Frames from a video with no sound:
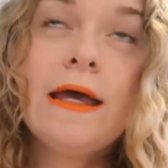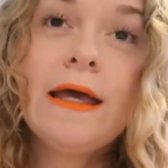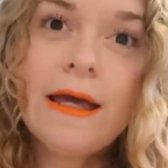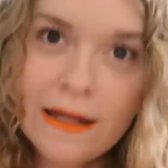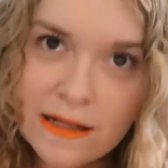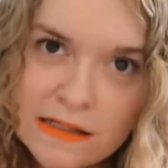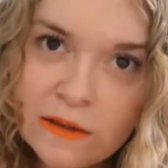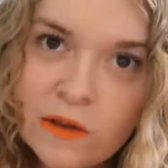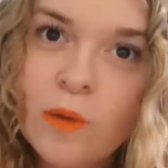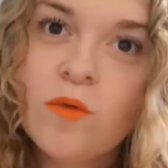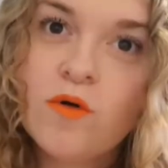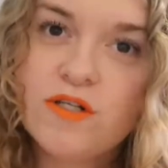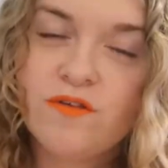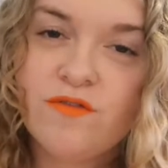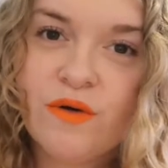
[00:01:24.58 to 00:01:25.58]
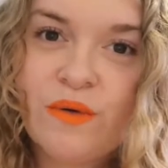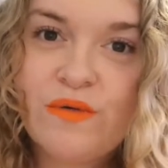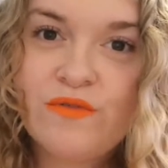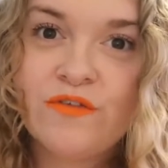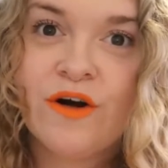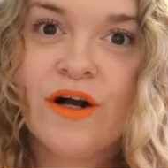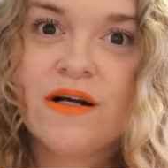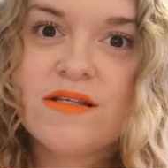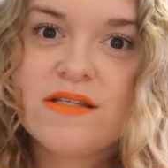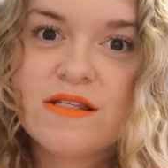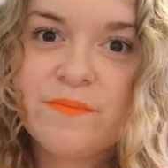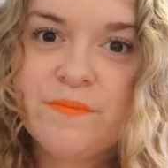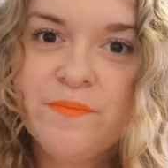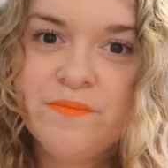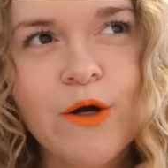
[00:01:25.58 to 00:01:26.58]
it is a lot more difficult for us.
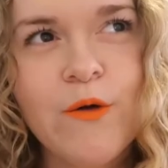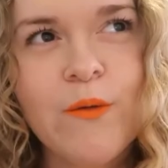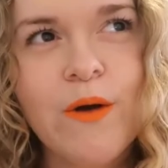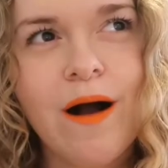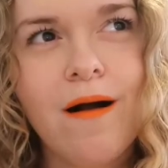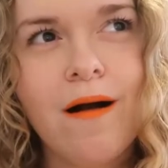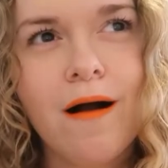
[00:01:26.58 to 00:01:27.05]
So